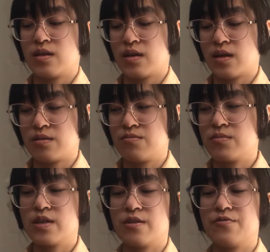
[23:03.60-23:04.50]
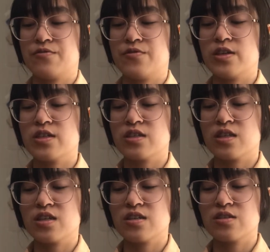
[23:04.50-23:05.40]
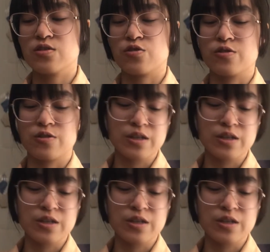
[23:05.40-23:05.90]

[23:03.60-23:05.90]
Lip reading: I'm gonna finish this, or